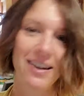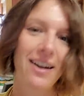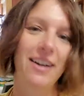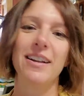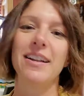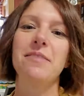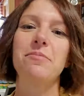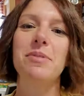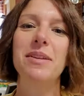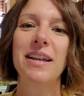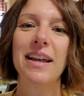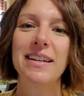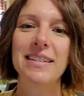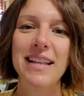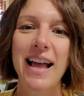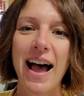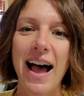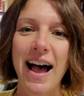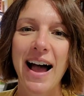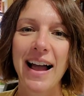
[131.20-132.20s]
started
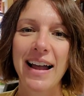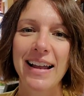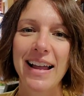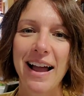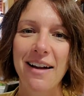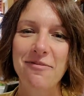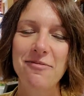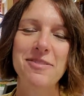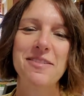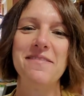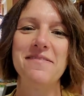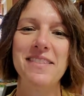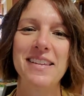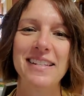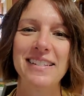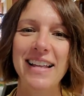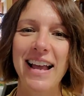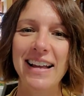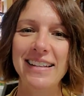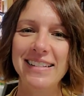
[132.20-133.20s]
because I got one of
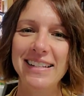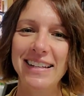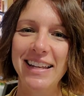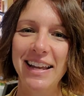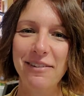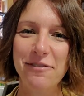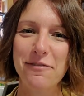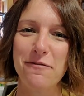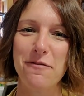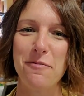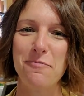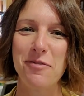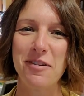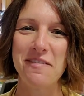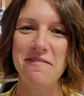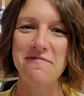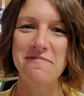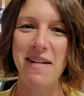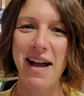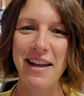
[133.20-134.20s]
these as a gift from one
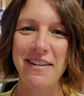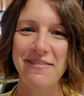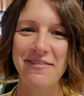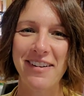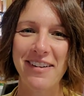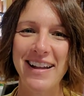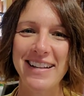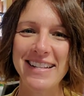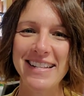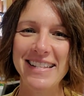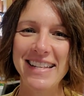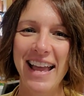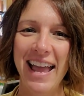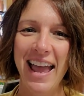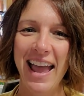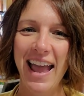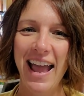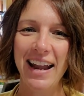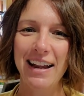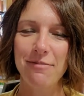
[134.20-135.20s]
of my friends
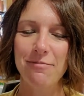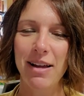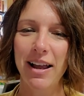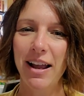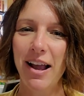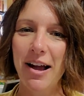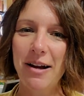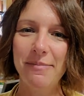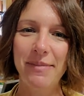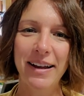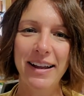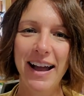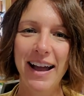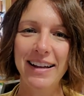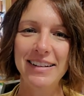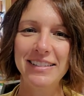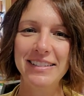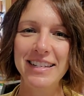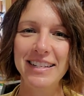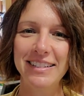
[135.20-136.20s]
and I'm like, oh my
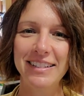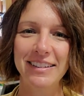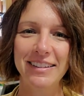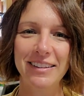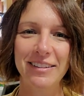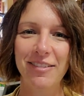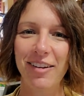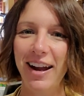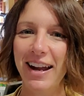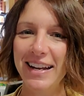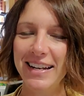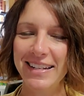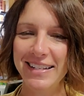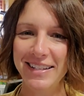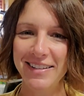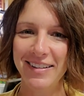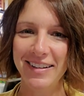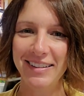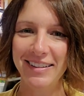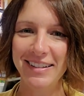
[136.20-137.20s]
gosh, these are great.
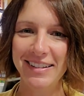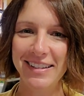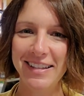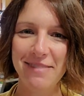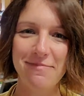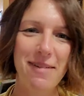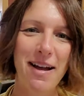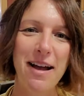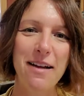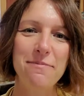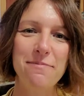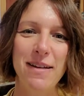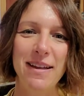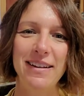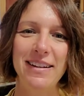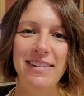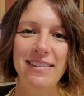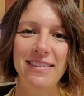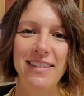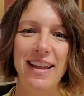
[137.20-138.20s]
So I looked them up
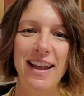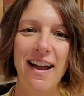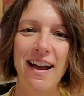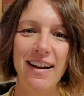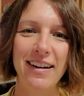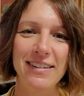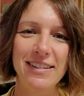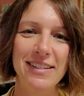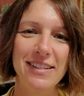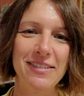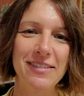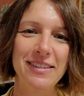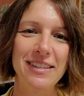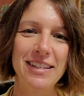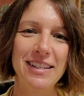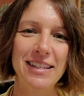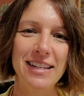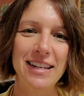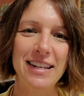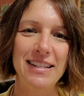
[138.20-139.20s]
and here they are. So
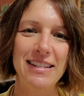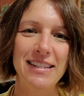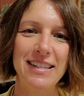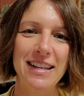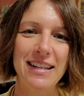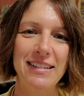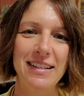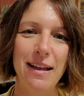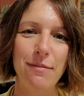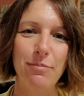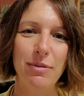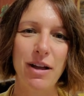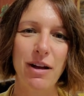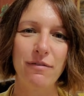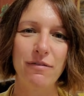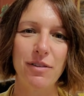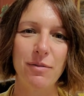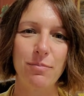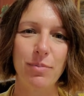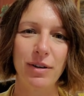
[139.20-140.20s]
this is the example
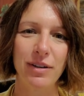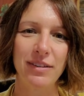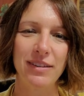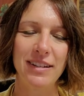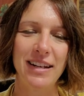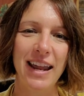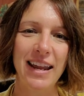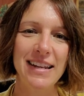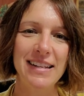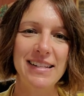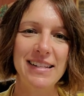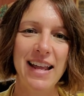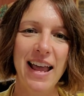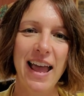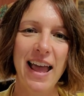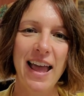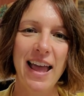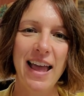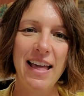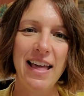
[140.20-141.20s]
of the birthdays.
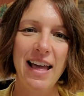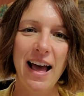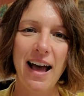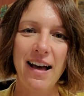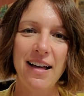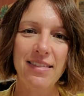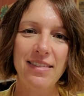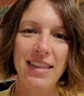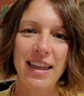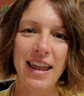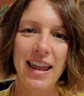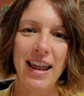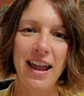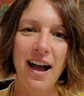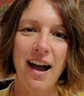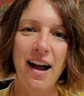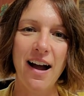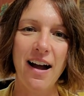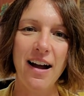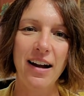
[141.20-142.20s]
Uh, they
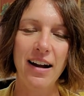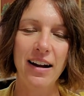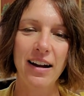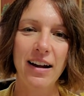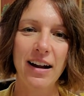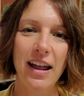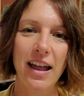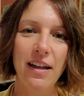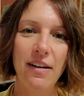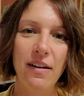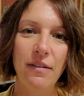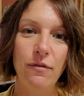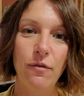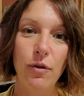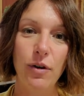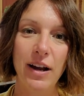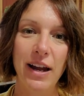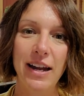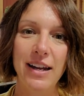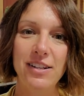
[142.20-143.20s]
are
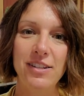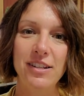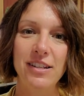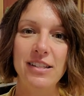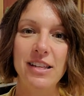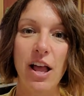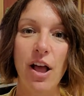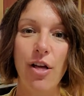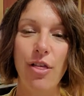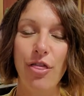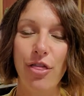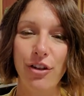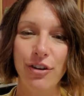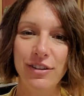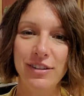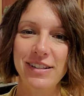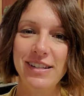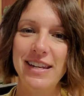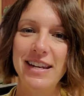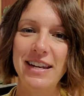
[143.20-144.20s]
for ages
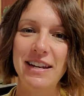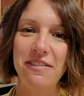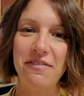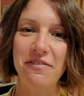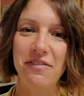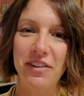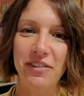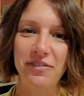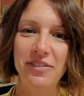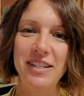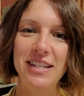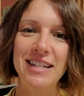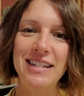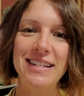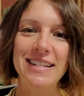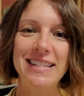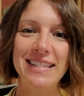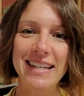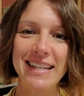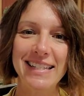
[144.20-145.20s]
13,
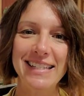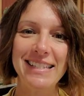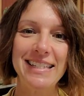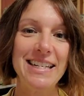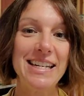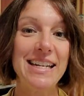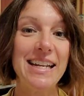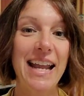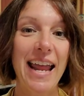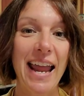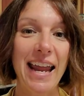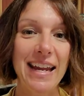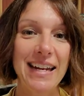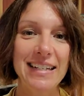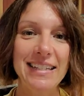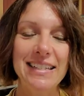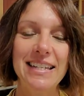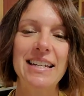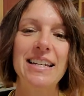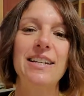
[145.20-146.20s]
15, 16,
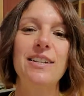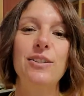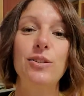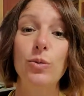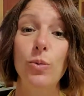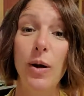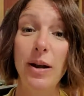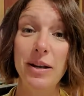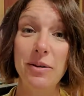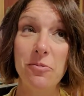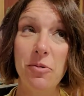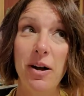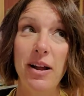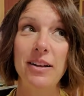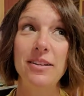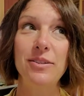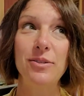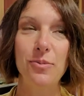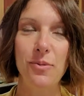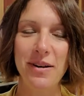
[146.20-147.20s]
18,
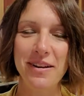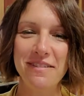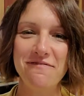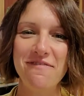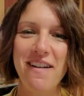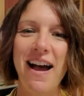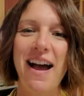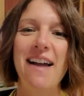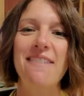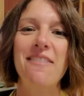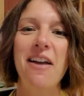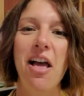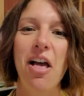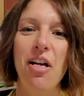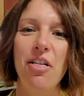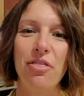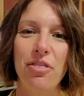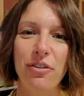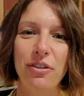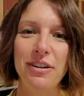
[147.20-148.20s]
21, 25,
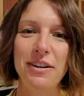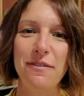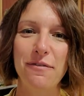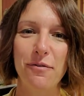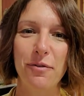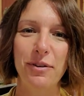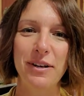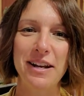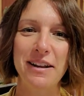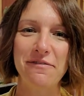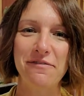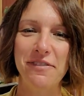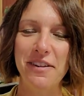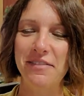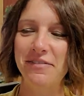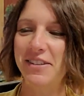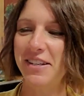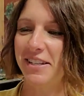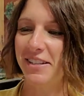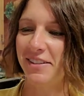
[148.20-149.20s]
30, 40, and
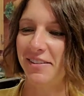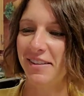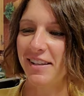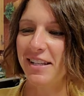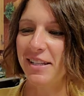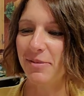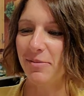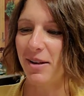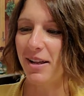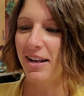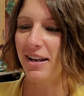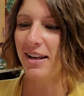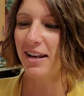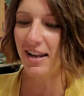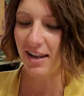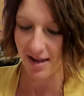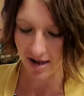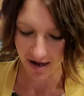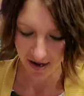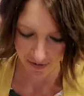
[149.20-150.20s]
50. So this one,
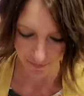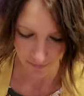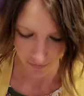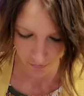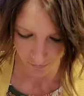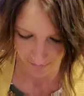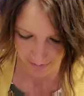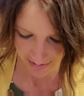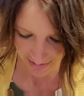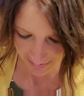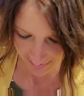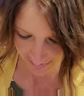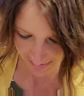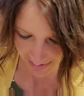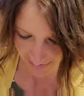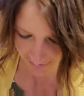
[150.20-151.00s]
um, hope that is